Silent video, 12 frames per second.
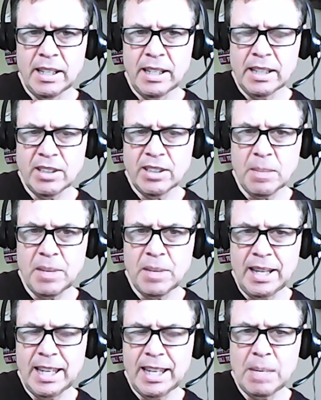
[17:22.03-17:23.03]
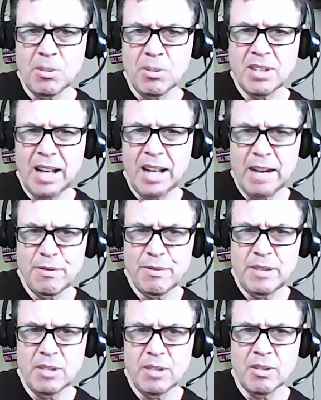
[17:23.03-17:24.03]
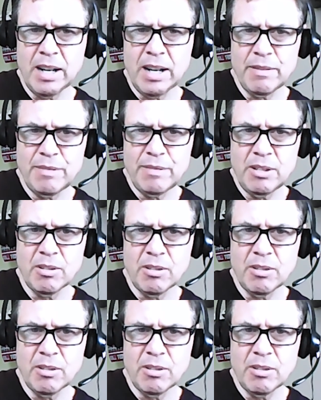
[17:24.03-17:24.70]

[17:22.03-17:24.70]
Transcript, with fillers: something and they keep on saying, "I feel, I feel,